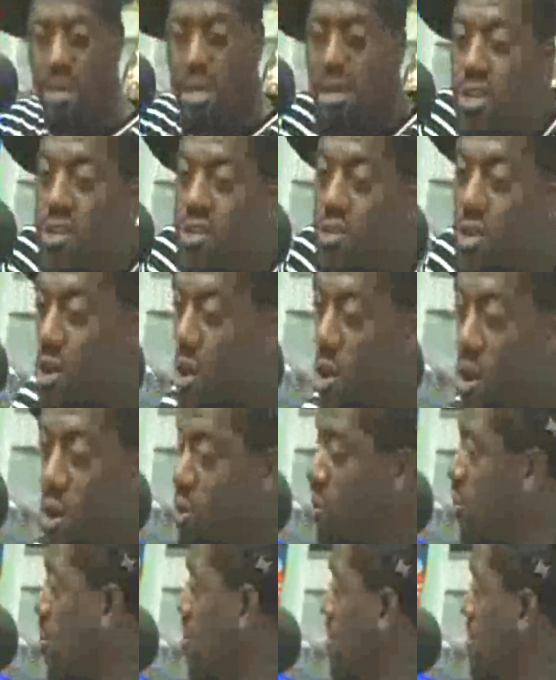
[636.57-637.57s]
then it's
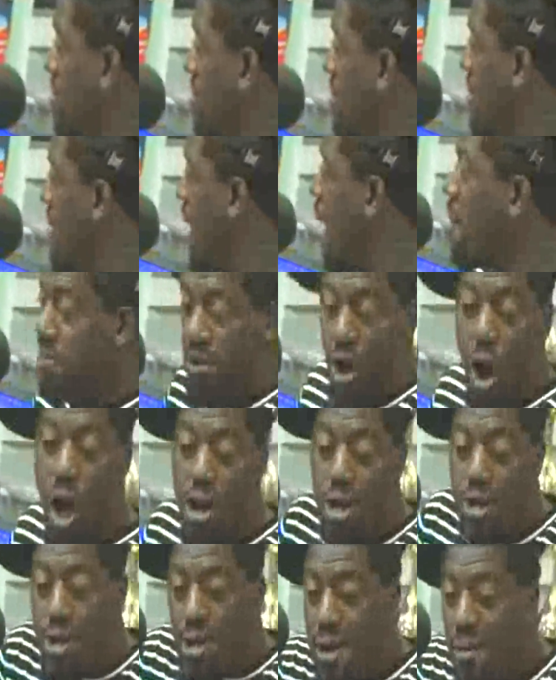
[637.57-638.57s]
cool. I'm
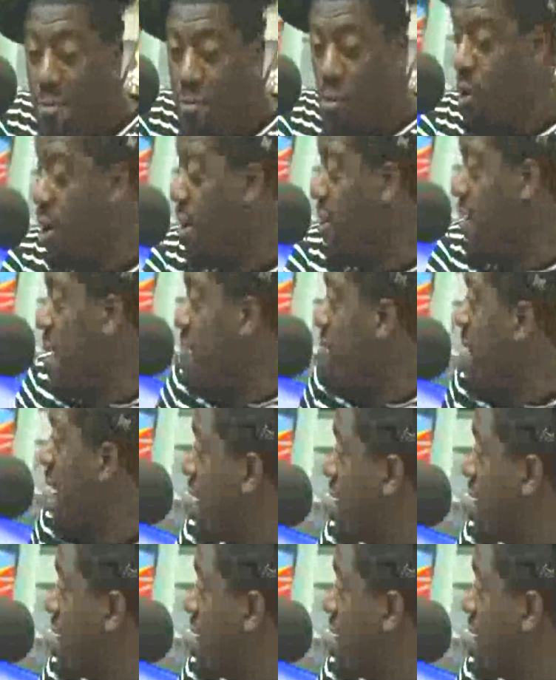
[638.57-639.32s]
calling him one. I'm